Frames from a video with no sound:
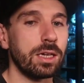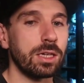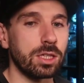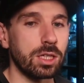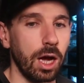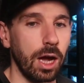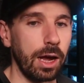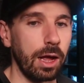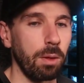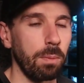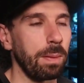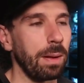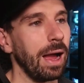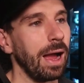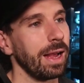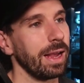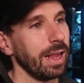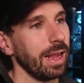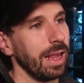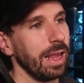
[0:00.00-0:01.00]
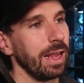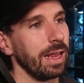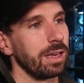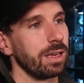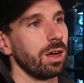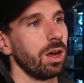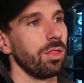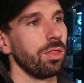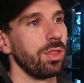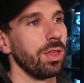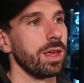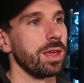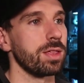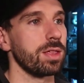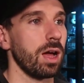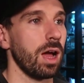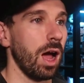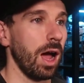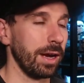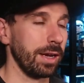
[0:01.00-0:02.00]
dial back in this
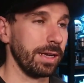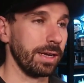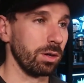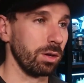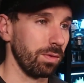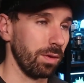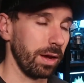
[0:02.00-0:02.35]
idea of,